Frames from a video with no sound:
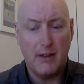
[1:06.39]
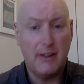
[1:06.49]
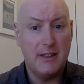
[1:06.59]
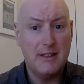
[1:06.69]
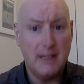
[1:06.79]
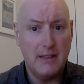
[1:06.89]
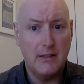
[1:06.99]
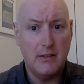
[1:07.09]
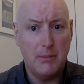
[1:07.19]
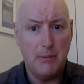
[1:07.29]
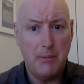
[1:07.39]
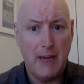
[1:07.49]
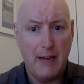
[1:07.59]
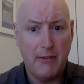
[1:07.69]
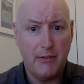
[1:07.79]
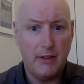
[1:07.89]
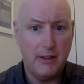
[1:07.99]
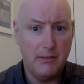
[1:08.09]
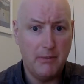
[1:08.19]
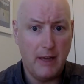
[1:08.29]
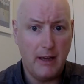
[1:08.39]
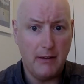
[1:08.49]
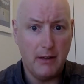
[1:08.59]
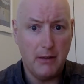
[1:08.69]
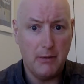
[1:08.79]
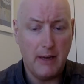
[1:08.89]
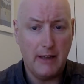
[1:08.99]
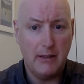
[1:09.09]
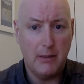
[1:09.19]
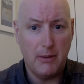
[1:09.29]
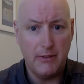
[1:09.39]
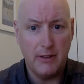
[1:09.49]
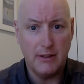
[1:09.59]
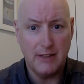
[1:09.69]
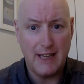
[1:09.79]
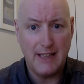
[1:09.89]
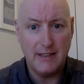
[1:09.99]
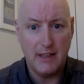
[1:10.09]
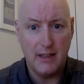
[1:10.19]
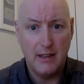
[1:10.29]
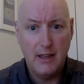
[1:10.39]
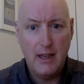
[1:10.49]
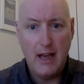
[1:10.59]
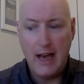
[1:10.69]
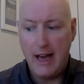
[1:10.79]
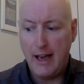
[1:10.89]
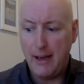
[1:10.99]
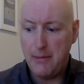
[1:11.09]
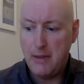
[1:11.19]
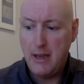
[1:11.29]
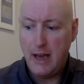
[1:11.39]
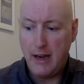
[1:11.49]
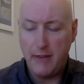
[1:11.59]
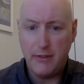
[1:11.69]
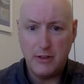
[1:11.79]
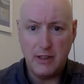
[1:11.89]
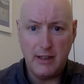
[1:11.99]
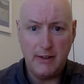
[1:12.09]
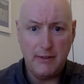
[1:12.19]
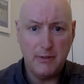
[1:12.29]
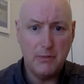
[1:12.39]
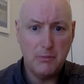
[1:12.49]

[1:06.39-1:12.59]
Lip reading: I continue to be pain-free a couple of years later, and I've achieved